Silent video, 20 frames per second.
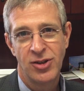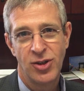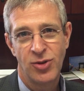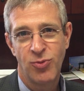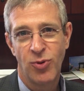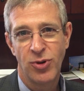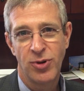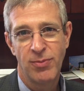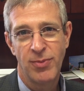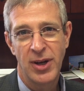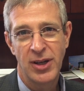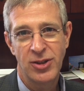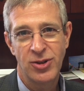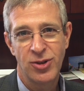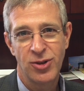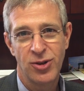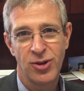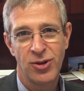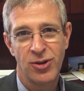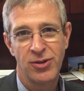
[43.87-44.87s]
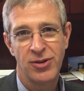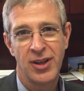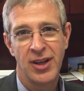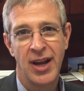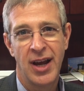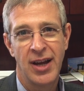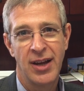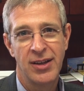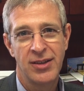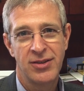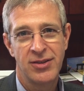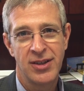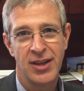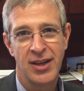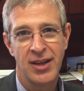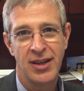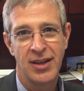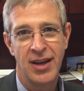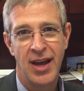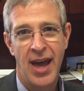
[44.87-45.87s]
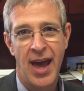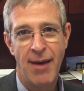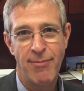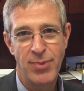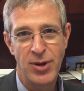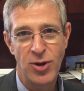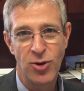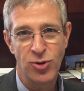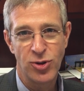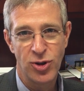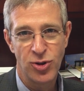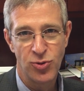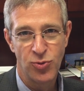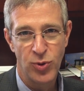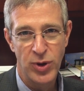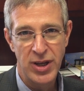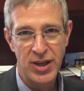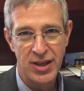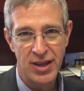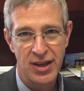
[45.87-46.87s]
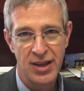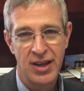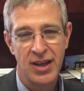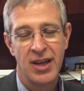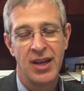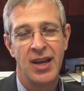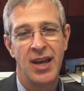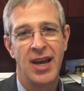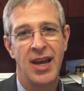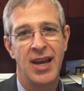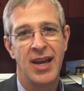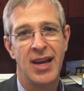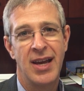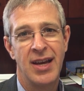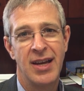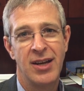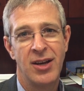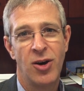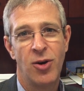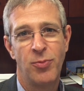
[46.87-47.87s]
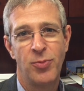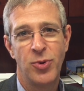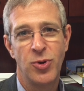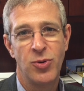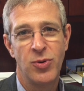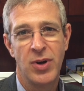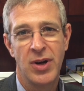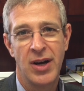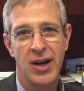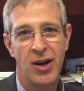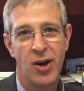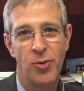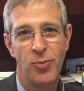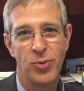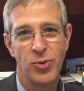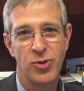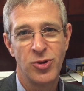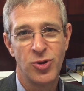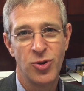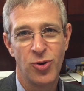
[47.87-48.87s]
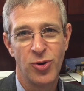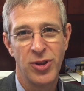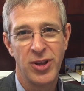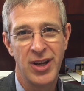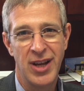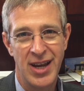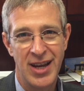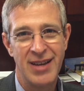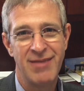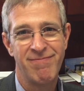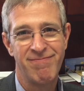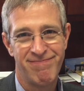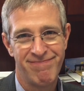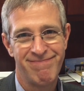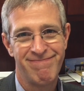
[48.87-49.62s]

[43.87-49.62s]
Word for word: Just want to make sure that I say Happy Nurses Week, and I hope you, uh, hope you enjoy the day.